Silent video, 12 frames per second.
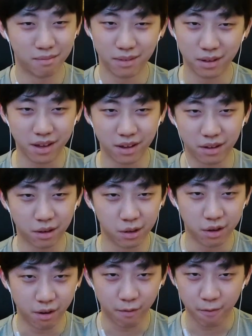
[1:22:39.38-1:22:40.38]
you can go
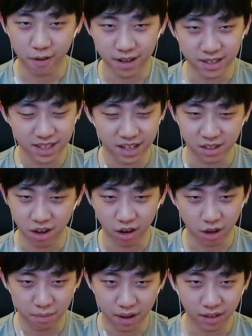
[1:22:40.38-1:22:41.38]
to your friends and
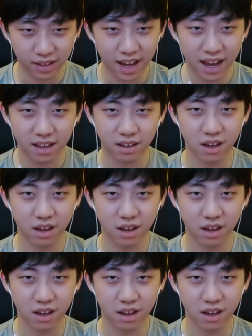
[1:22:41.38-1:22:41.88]
talk about that.